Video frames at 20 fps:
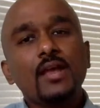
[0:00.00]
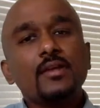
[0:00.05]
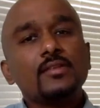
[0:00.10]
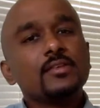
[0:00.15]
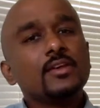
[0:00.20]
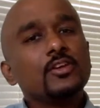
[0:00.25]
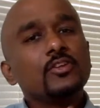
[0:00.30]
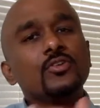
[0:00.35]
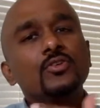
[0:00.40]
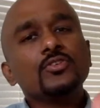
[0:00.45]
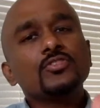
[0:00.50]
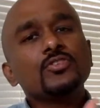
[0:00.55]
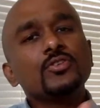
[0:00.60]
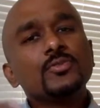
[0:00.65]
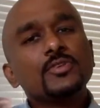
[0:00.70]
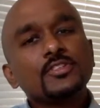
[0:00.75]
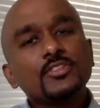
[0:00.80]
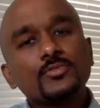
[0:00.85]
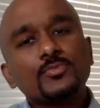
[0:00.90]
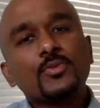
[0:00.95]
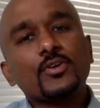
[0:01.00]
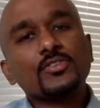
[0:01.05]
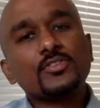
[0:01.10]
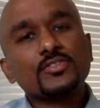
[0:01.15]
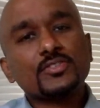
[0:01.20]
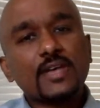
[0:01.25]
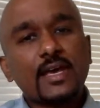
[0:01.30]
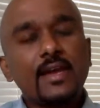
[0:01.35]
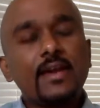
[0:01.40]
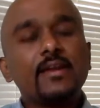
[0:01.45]
So it goes over this
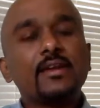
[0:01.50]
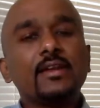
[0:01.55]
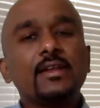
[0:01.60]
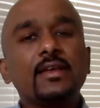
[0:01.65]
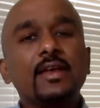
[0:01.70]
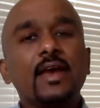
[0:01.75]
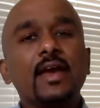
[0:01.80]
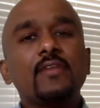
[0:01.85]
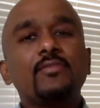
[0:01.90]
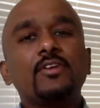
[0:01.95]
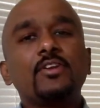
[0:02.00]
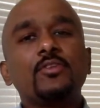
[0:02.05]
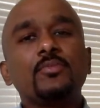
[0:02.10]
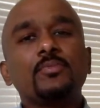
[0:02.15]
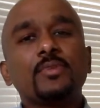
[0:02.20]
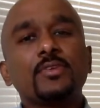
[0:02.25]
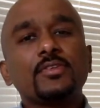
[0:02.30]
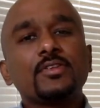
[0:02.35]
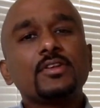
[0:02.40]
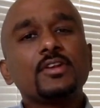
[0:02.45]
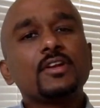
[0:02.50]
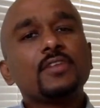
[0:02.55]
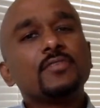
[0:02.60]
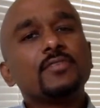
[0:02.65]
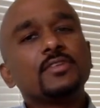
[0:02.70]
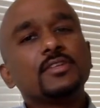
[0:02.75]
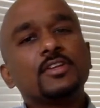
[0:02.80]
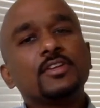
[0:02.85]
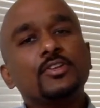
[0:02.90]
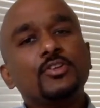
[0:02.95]
process silently, and when you present it
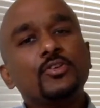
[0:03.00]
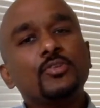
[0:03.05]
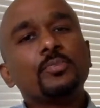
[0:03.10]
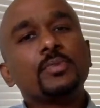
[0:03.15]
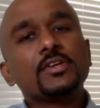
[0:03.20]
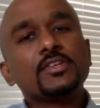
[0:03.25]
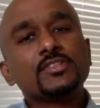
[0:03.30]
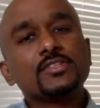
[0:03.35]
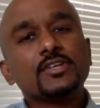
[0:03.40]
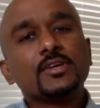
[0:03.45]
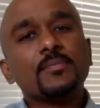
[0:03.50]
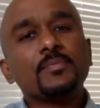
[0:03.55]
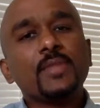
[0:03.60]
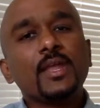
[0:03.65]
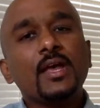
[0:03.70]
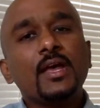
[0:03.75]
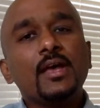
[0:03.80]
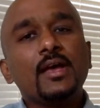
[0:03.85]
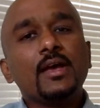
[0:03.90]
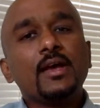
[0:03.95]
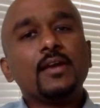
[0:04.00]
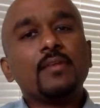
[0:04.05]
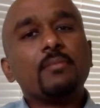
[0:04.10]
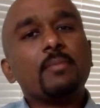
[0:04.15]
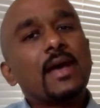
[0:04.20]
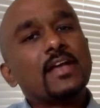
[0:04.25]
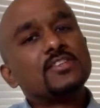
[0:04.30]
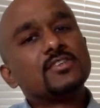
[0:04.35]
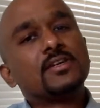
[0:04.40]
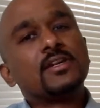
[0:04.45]
with a new picture, it
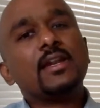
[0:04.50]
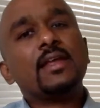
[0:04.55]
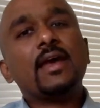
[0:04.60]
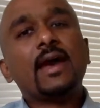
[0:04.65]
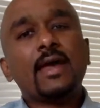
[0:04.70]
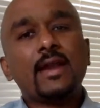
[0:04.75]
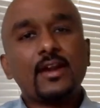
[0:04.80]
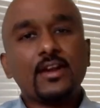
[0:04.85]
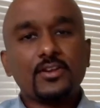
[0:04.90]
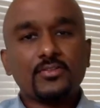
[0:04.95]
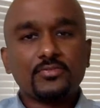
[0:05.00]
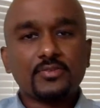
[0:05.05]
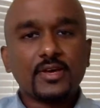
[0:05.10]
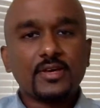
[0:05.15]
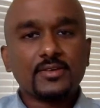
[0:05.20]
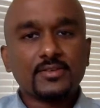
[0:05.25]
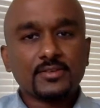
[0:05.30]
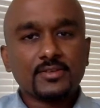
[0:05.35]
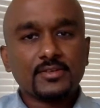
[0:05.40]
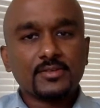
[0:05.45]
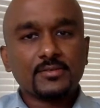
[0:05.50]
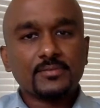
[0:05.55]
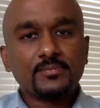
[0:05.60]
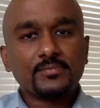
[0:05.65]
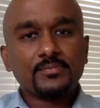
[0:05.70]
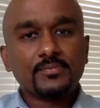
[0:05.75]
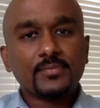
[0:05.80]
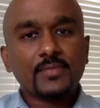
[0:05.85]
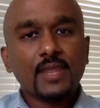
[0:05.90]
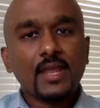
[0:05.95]
magically identifies it.
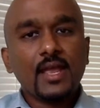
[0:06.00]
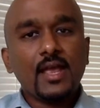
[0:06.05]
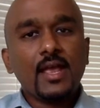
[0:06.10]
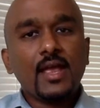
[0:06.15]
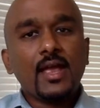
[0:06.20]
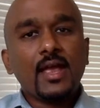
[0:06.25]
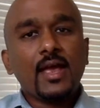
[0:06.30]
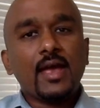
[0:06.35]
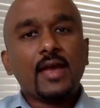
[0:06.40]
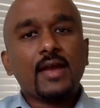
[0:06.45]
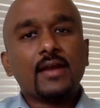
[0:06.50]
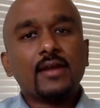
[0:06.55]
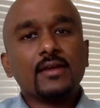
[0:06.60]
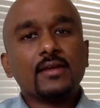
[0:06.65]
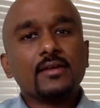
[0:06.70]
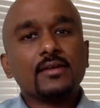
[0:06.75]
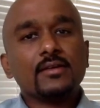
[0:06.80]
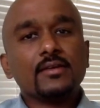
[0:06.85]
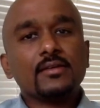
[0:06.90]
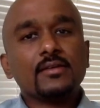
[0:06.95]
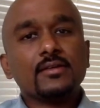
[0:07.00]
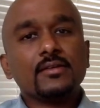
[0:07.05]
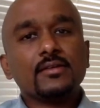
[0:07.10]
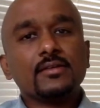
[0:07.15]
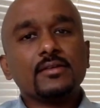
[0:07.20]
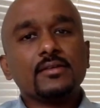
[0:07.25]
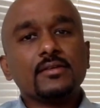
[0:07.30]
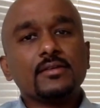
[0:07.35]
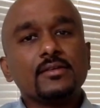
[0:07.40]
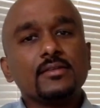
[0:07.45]
And
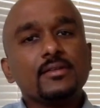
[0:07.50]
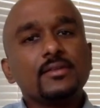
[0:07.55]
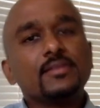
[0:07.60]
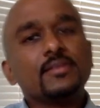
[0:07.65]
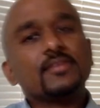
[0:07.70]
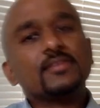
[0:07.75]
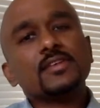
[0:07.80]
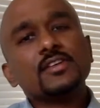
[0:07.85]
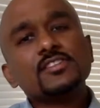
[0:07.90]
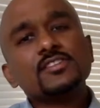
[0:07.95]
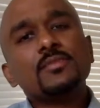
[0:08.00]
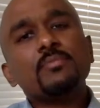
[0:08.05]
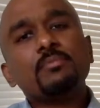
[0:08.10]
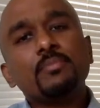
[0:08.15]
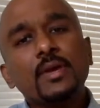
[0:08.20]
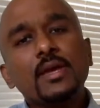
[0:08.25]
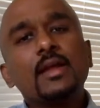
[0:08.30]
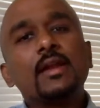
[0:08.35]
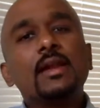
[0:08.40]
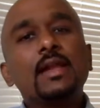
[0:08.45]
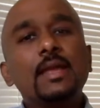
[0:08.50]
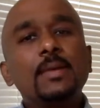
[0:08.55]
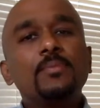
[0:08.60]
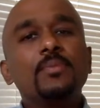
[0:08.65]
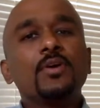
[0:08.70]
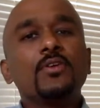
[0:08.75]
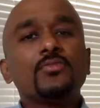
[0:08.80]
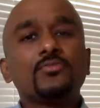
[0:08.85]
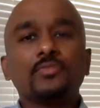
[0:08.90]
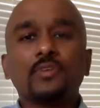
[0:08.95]
this is such a big
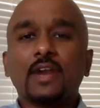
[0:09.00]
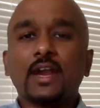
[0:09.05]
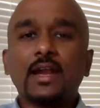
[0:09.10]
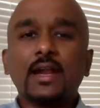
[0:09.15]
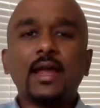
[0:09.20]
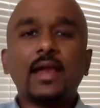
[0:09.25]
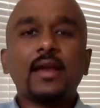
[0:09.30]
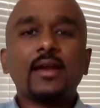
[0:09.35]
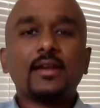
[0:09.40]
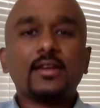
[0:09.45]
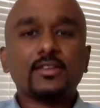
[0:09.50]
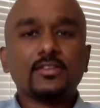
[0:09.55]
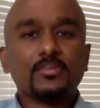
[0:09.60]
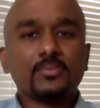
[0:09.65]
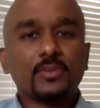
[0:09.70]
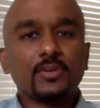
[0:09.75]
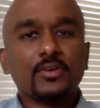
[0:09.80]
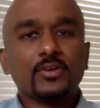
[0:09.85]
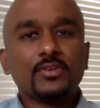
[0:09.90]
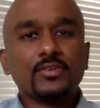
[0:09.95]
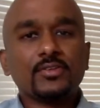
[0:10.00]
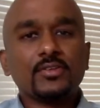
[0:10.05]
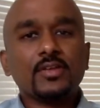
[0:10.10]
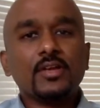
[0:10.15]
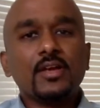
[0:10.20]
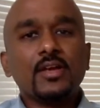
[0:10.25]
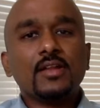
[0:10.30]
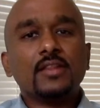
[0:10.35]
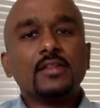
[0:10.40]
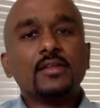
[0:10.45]
leap for analytics because
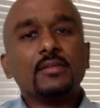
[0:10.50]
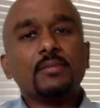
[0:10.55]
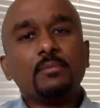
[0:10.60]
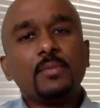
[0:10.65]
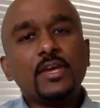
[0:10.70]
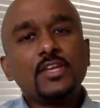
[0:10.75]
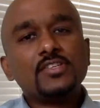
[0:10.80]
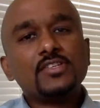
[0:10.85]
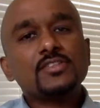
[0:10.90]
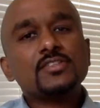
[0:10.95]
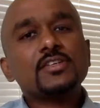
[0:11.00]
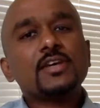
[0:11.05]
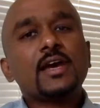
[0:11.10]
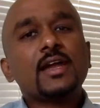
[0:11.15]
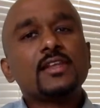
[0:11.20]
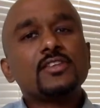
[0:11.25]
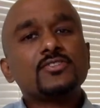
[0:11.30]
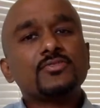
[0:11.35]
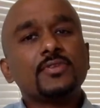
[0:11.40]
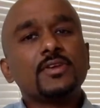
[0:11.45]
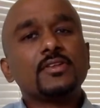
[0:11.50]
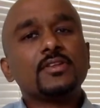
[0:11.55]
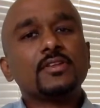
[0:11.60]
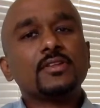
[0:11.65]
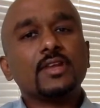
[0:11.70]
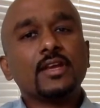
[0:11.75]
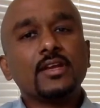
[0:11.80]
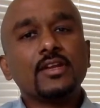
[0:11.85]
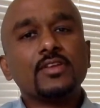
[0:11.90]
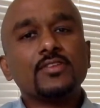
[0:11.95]
the major challenge facing
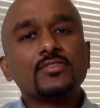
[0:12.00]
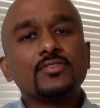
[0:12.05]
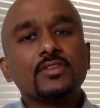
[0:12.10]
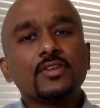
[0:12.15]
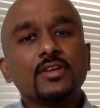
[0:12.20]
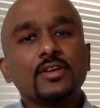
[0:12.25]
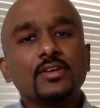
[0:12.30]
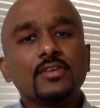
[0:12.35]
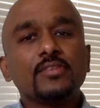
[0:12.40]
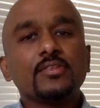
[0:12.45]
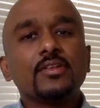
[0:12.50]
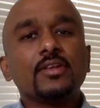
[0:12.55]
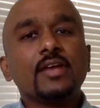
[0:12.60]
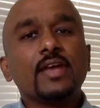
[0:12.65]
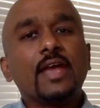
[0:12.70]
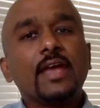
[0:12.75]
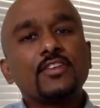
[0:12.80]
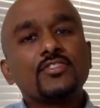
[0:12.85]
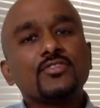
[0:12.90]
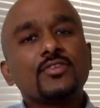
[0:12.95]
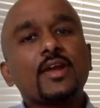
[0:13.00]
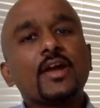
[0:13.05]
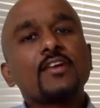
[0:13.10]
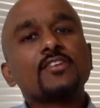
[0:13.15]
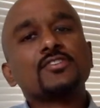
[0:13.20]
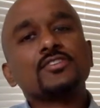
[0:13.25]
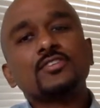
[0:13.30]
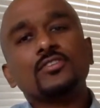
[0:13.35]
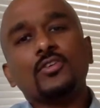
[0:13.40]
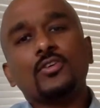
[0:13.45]
the industry is
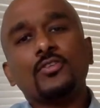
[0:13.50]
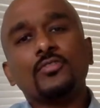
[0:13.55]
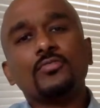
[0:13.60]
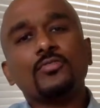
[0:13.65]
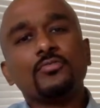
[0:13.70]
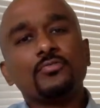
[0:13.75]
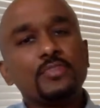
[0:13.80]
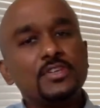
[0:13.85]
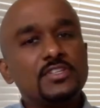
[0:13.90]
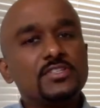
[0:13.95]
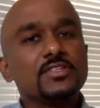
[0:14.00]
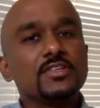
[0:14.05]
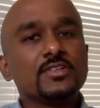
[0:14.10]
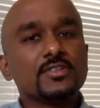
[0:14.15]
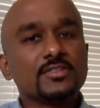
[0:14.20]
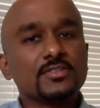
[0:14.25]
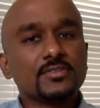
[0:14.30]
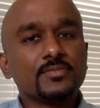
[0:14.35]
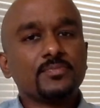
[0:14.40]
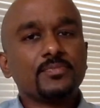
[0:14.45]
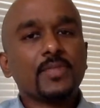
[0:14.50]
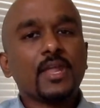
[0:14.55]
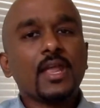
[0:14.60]
extraction of features.